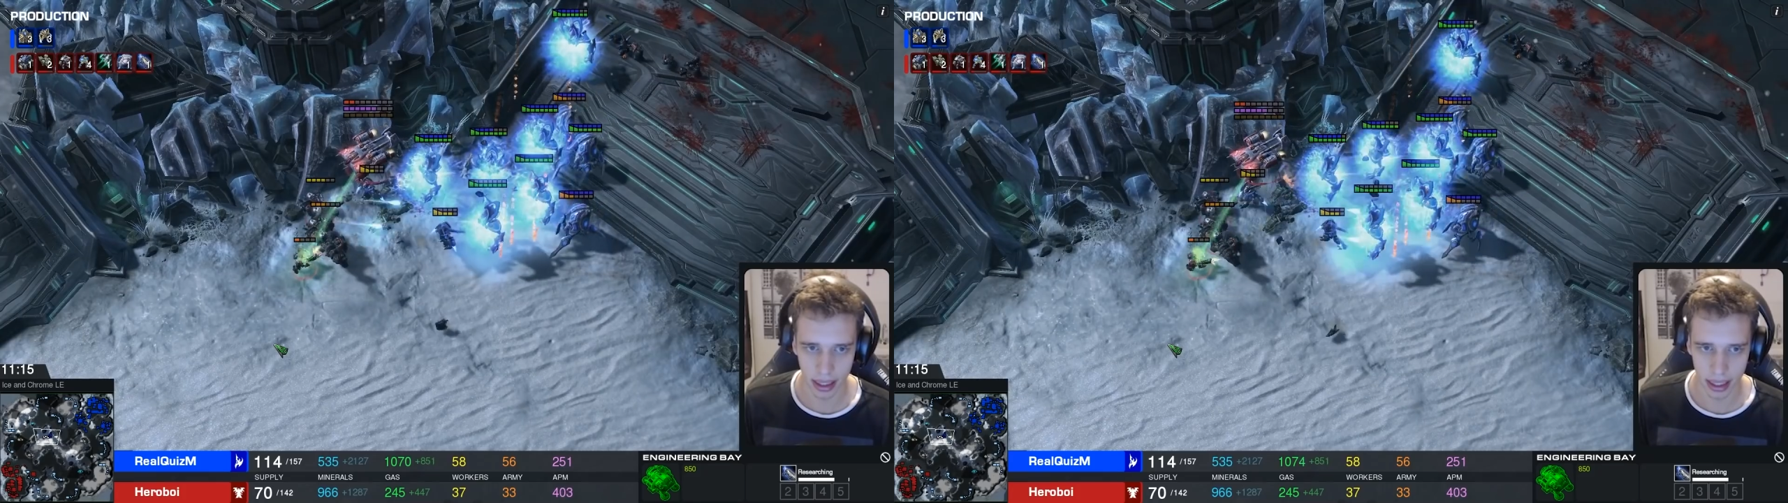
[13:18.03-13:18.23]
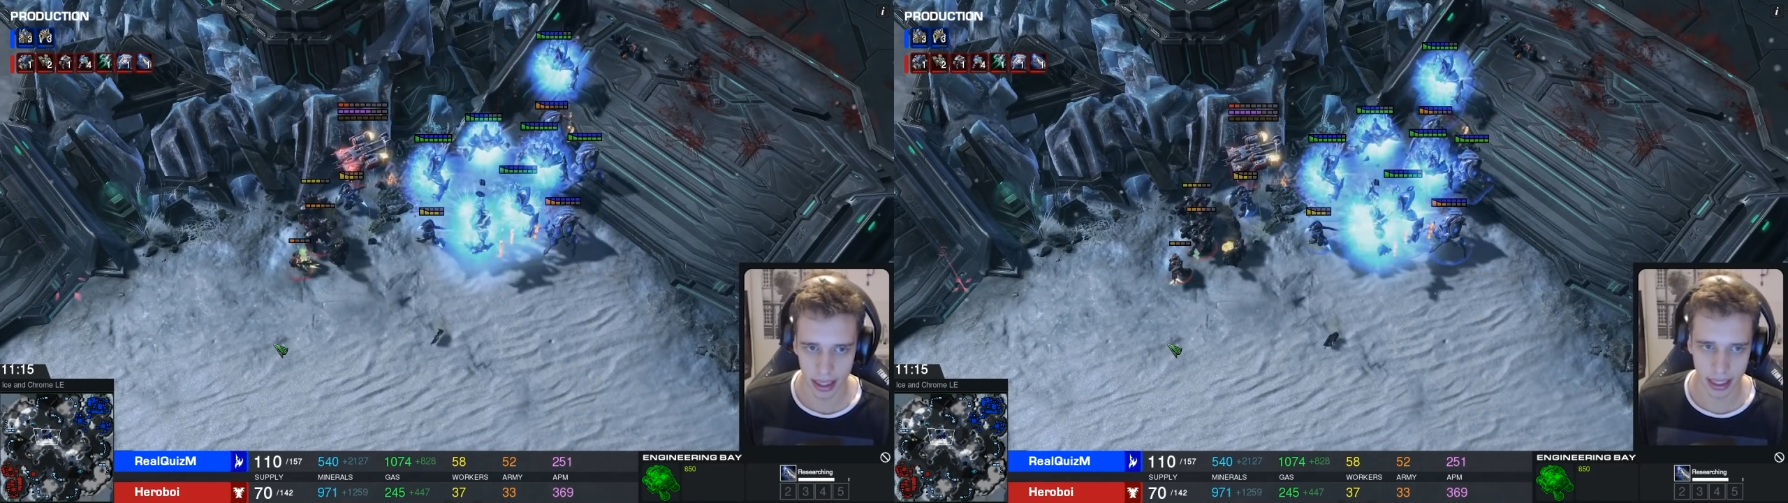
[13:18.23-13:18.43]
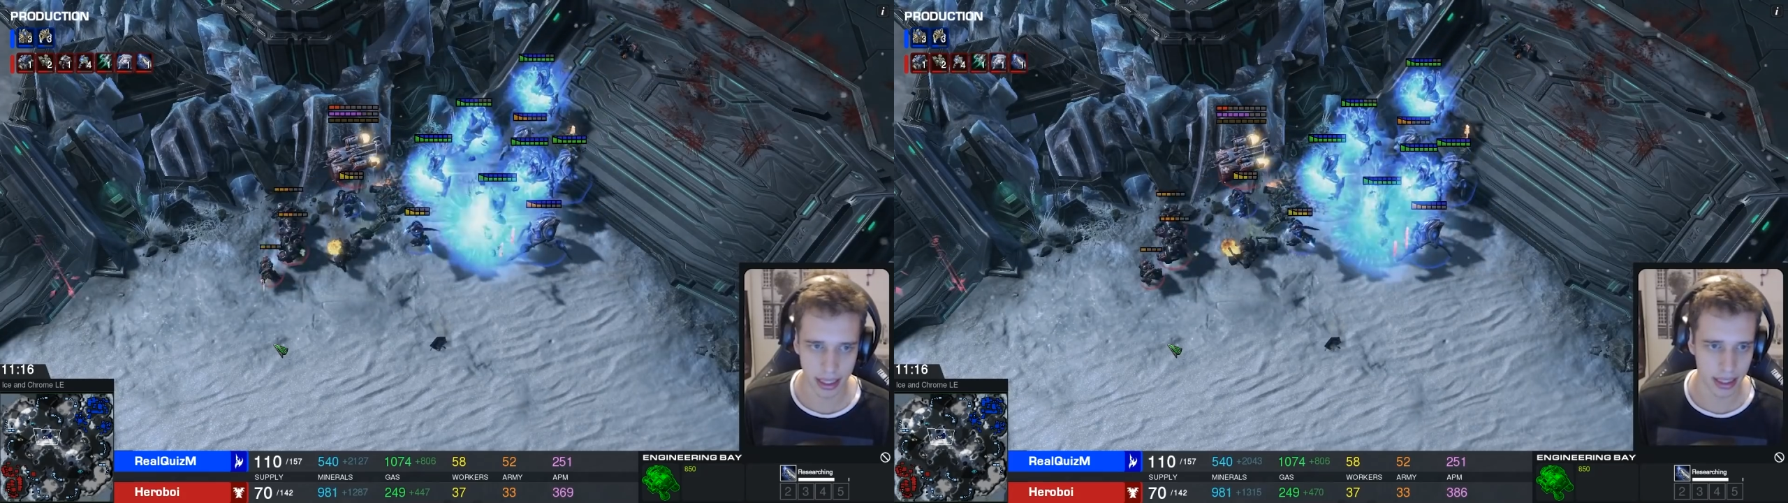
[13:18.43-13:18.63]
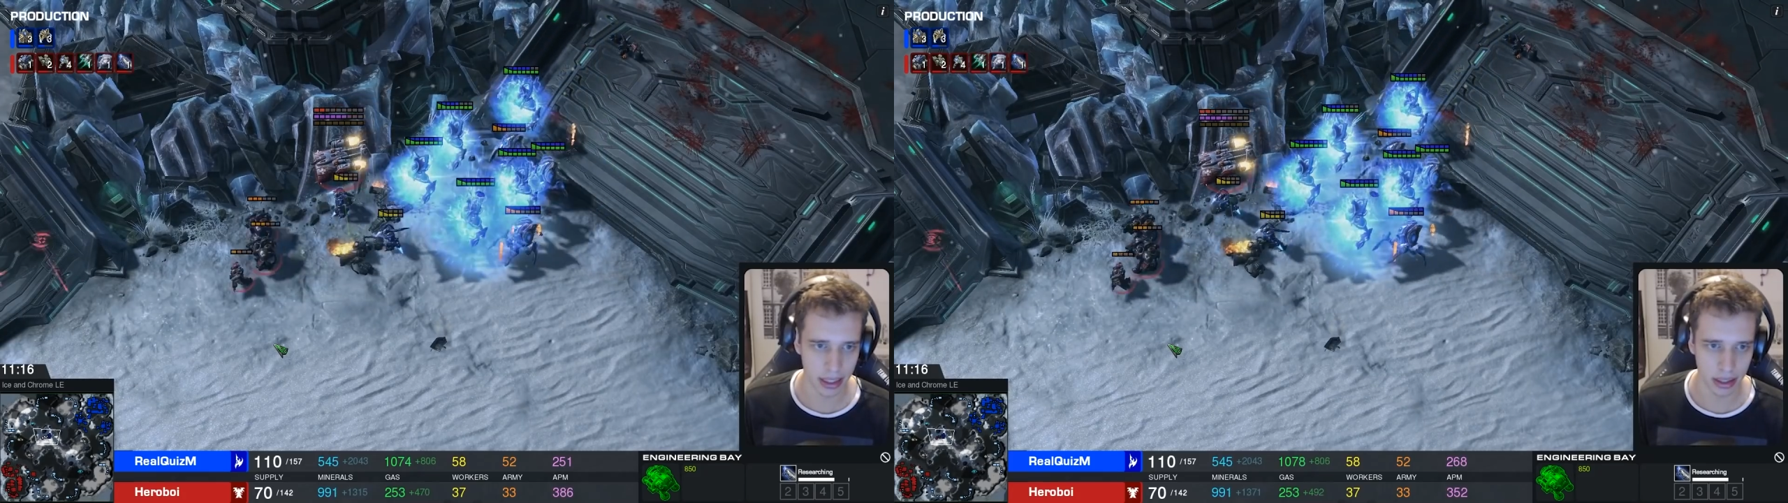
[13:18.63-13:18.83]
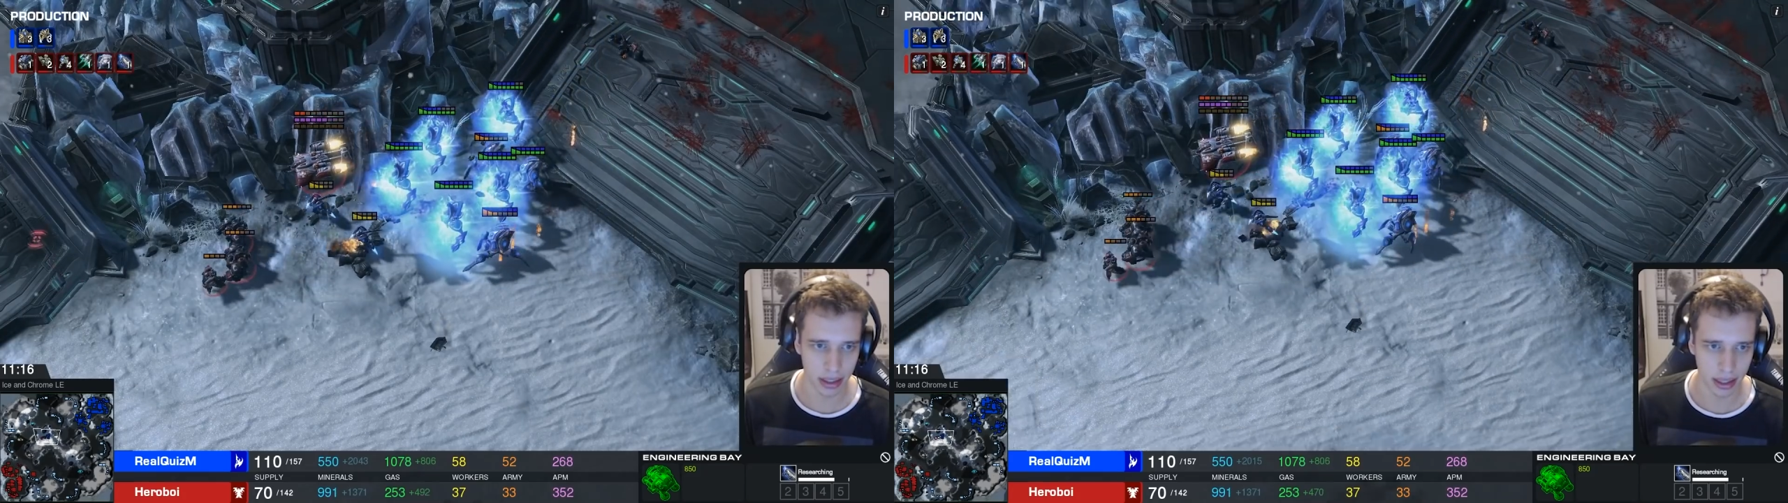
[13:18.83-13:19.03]
This is
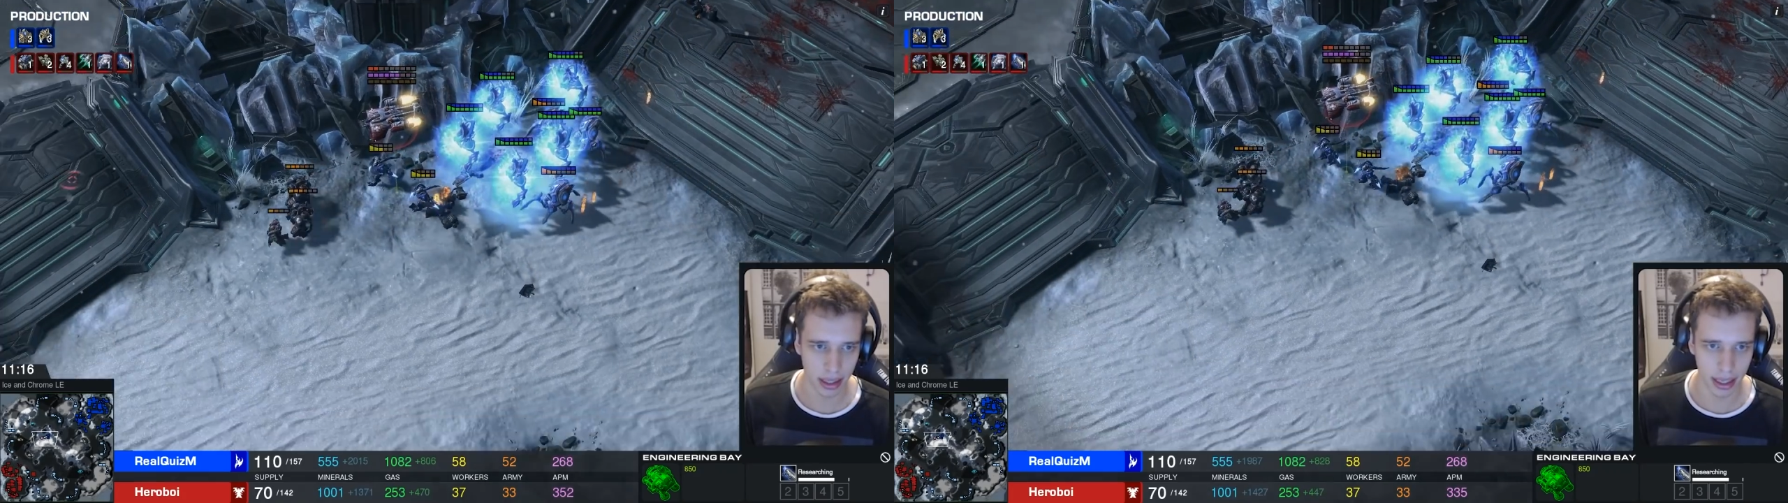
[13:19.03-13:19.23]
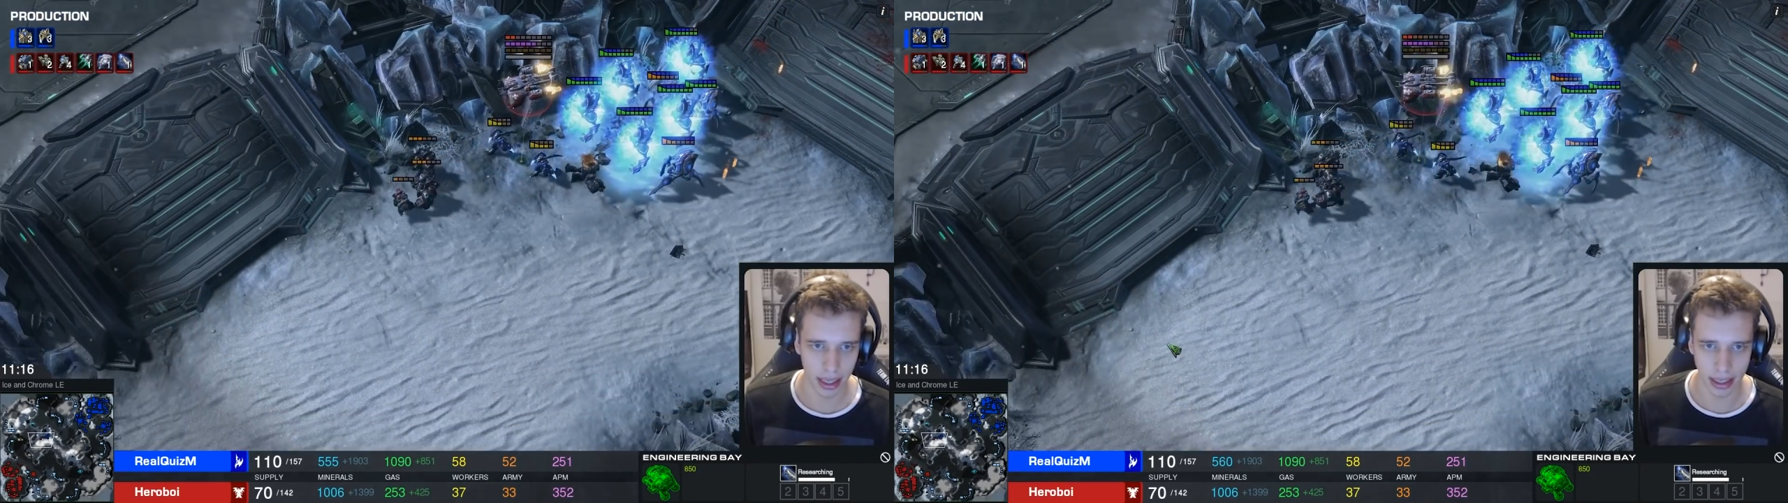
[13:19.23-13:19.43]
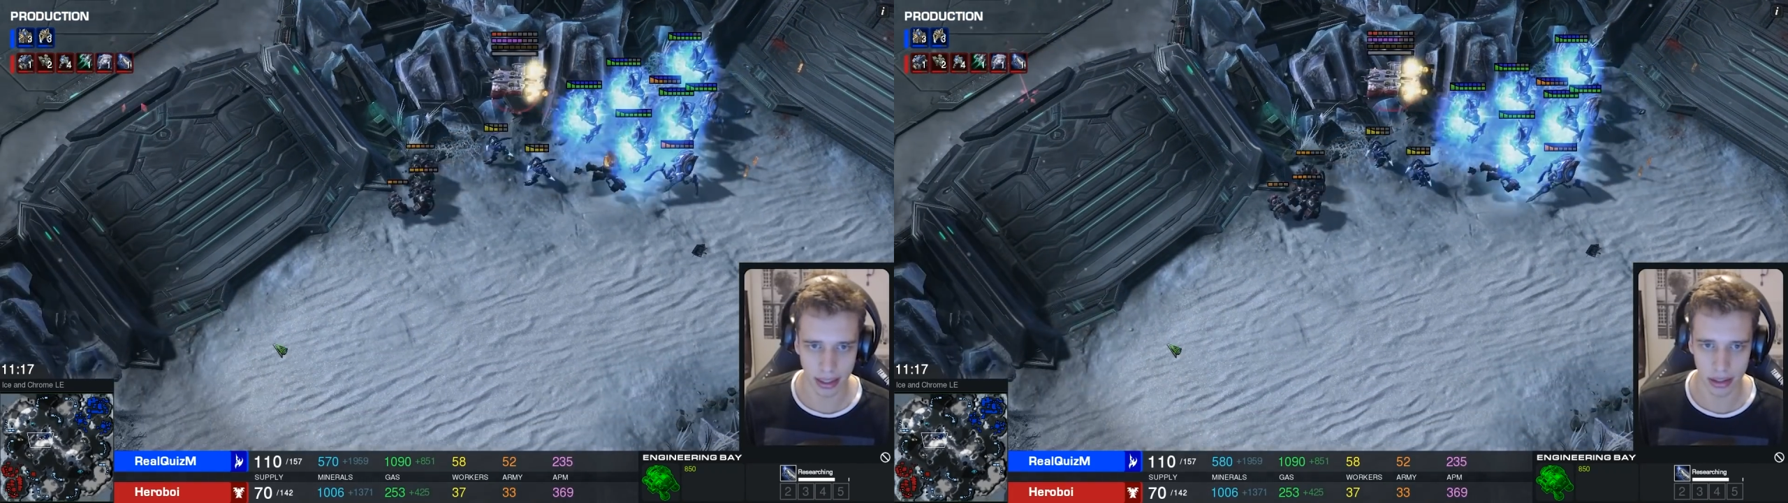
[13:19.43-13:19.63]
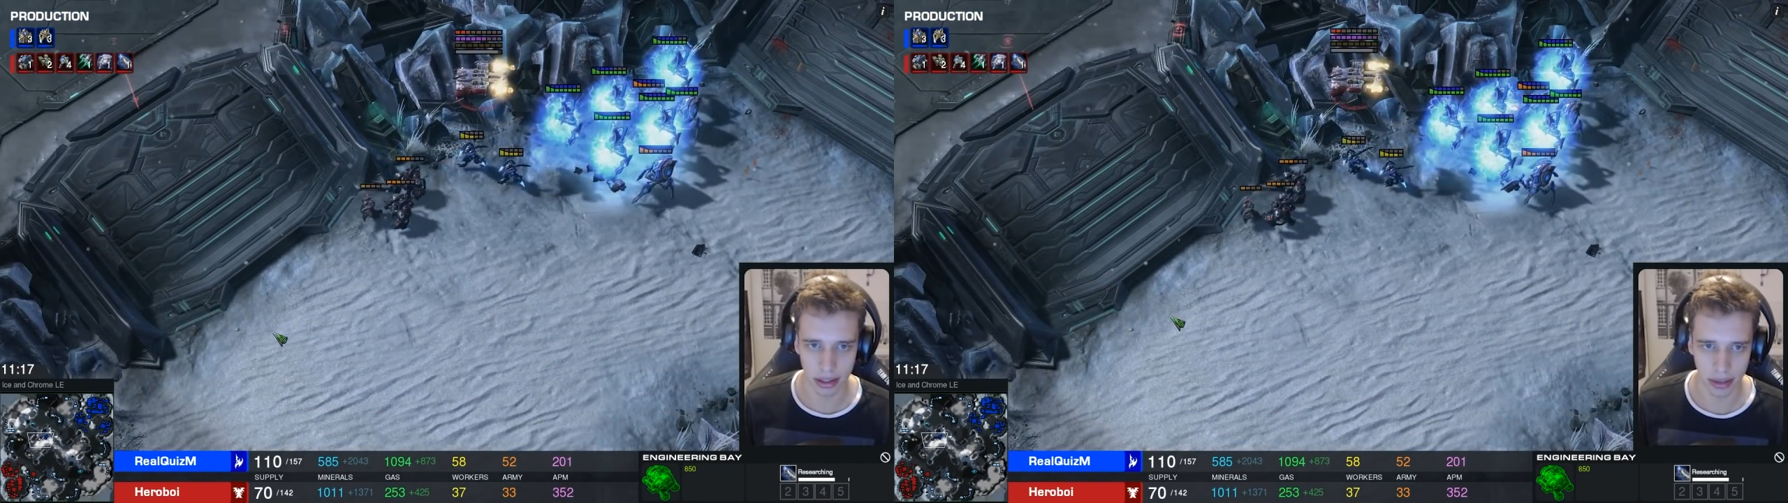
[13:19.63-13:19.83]
just